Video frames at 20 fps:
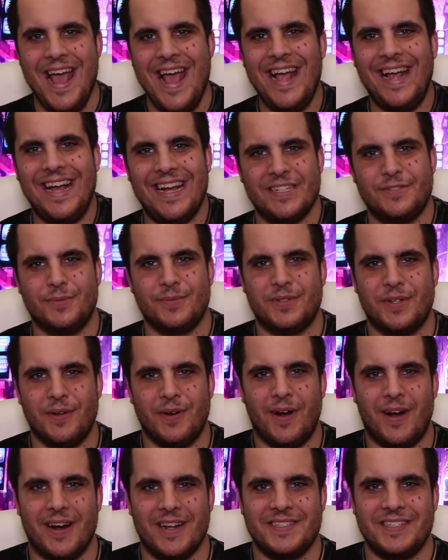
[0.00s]
Hey guys, what's
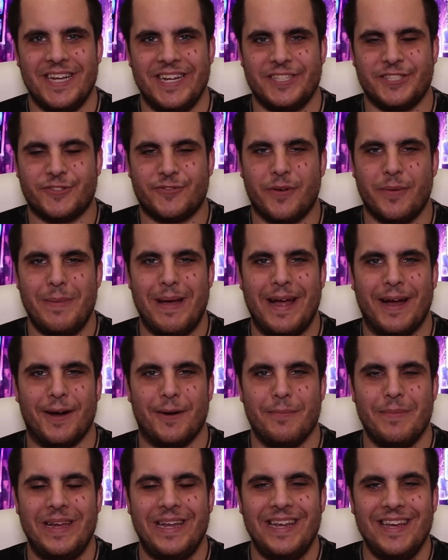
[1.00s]
going on? It's Andrew from
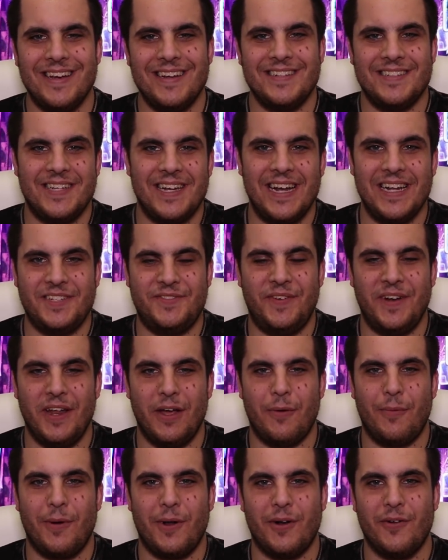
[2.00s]
AR Media. and tonight's
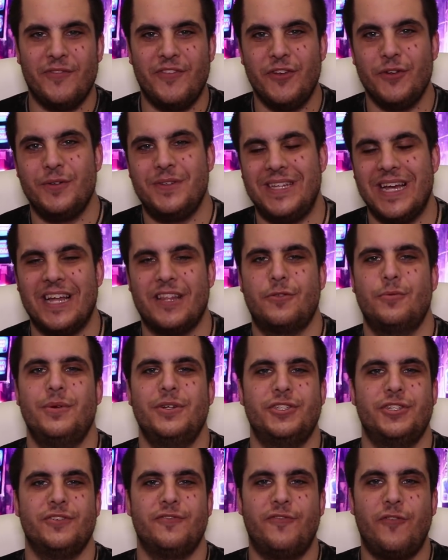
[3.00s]
video, I want to review Death
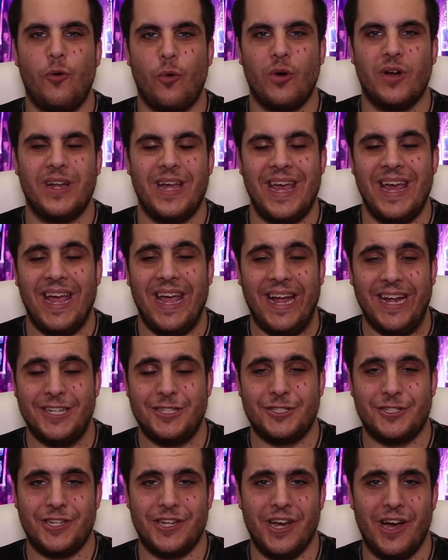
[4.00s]
Wish in 4K
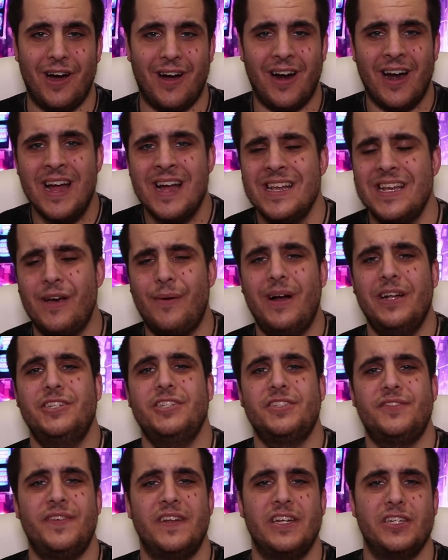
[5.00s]
HDR. Now, I
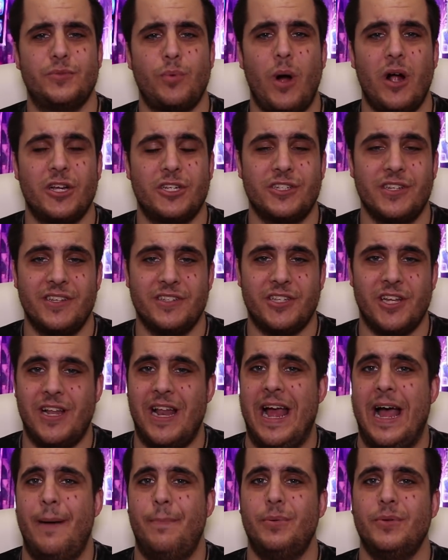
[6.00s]
just finished watching this on
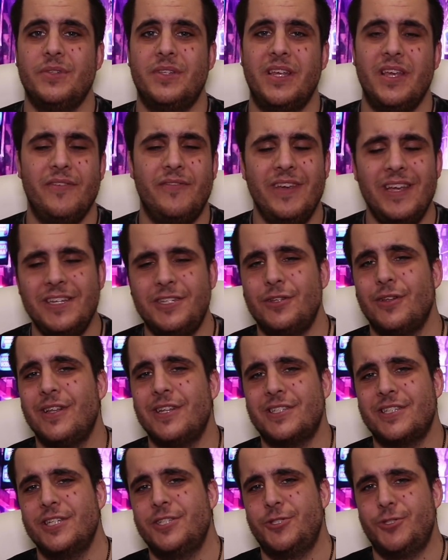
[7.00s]
Apple TV, so
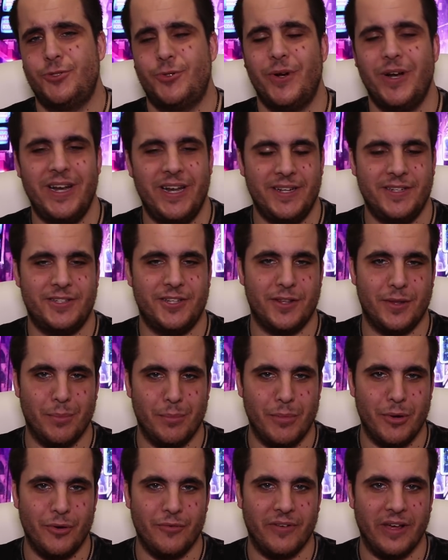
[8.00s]
let's get straight into the
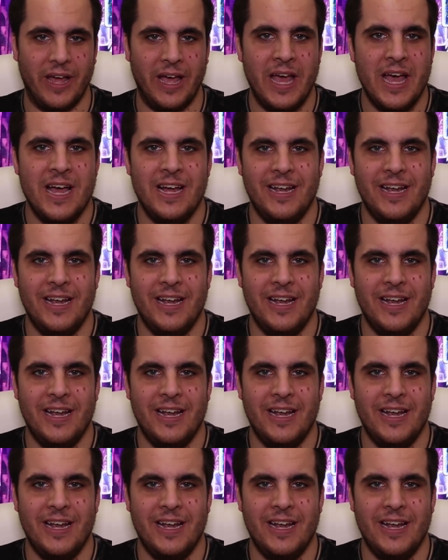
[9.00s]
movie.